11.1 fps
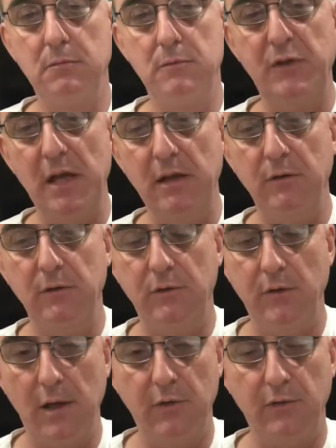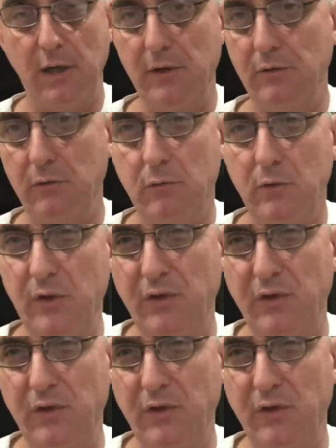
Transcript: tin says. I guess this was a